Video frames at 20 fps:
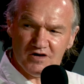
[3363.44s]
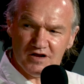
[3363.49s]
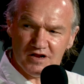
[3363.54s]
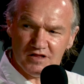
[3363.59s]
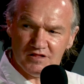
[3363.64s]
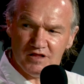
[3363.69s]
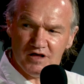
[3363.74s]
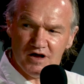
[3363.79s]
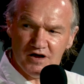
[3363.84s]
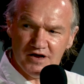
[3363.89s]
a
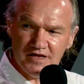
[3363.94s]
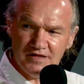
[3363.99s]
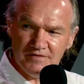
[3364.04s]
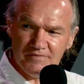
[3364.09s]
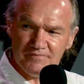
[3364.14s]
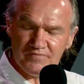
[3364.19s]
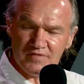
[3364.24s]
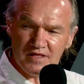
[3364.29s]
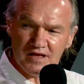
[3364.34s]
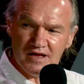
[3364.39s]
line.
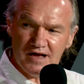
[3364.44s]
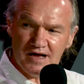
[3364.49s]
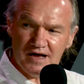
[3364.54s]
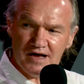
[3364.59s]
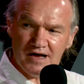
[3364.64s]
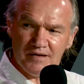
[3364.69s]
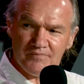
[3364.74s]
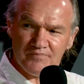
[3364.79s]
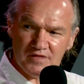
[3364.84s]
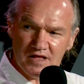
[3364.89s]

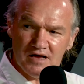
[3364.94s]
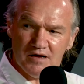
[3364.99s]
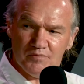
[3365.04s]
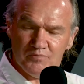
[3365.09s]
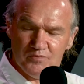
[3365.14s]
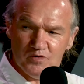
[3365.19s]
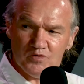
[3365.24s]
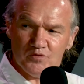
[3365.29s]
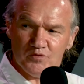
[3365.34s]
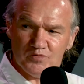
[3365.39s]
Um, a
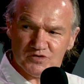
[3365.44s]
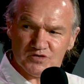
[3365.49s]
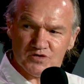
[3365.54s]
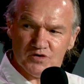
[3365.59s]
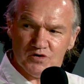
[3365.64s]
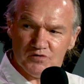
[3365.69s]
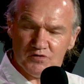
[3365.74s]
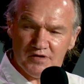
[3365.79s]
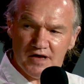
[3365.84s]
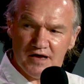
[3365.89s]
book was
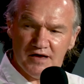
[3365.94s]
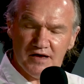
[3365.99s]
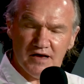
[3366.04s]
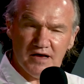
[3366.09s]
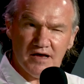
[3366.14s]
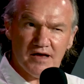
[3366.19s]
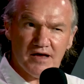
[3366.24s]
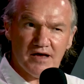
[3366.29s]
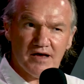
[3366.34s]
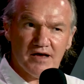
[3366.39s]
called a,
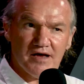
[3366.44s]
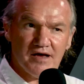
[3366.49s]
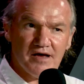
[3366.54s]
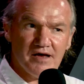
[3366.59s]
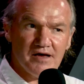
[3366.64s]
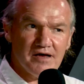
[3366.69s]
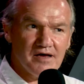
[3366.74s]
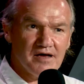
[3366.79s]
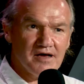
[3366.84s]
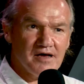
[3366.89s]
a,
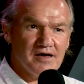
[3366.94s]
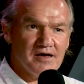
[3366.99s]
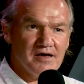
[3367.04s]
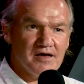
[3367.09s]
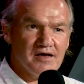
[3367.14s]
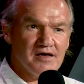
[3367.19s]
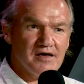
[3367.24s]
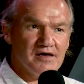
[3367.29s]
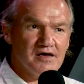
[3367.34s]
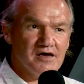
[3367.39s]

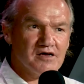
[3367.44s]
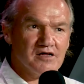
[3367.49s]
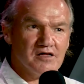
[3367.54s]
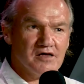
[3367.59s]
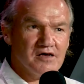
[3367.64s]
a, a,